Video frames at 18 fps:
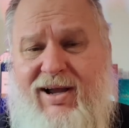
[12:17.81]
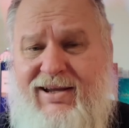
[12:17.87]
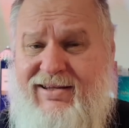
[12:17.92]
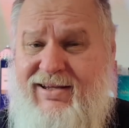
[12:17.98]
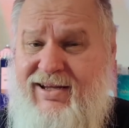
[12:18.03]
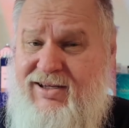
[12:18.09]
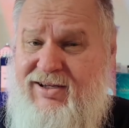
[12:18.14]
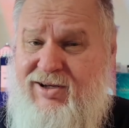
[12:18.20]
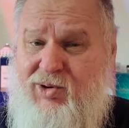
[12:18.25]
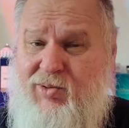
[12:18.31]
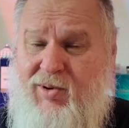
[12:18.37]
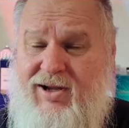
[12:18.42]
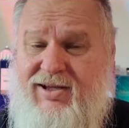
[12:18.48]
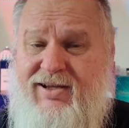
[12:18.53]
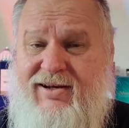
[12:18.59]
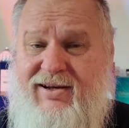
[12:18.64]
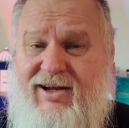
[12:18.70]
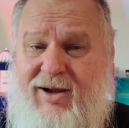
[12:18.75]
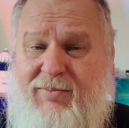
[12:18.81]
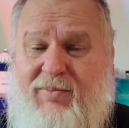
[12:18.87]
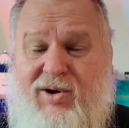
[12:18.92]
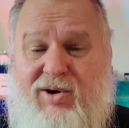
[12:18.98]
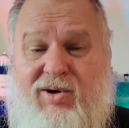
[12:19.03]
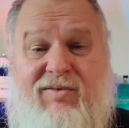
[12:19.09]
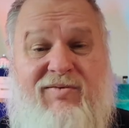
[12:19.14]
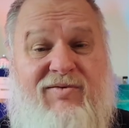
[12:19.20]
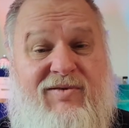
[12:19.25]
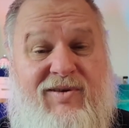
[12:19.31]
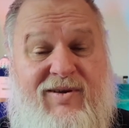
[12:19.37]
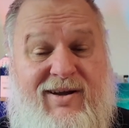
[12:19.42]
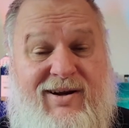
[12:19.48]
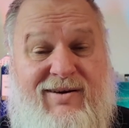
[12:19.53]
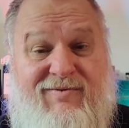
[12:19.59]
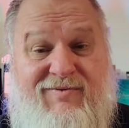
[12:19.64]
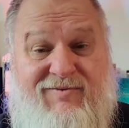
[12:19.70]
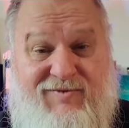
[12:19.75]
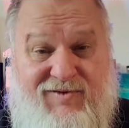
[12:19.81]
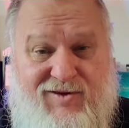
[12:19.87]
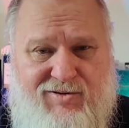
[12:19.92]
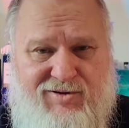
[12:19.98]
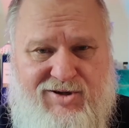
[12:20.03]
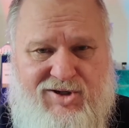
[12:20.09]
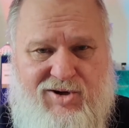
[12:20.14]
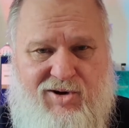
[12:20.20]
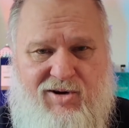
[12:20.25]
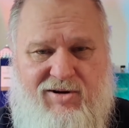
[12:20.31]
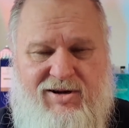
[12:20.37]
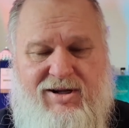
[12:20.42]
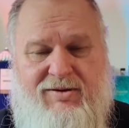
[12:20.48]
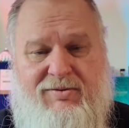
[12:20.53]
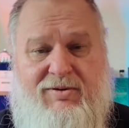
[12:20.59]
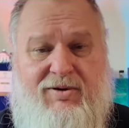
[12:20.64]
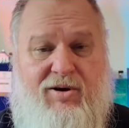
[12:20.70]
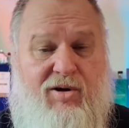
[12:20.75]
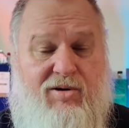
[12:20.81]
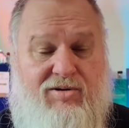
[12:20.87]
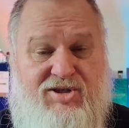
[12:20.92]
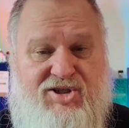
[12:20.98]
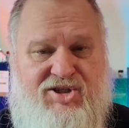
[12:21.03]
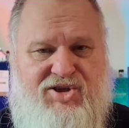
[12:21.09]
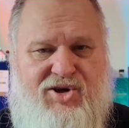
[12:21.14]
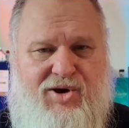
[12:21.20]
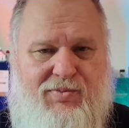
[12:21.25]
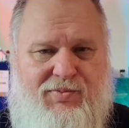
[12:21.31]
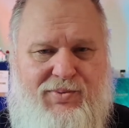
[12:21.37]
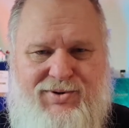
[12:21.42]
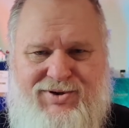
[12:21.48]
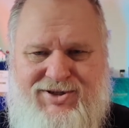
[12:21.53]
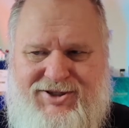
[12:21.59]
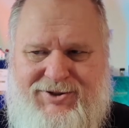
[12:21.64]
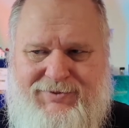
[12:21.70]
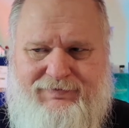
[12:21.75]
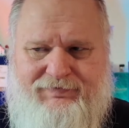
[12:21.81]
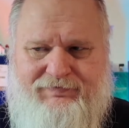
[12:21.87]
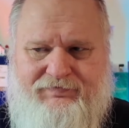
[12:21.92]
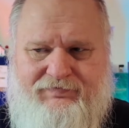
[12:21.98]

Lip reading: I did quite a number of reviews on it, on samples.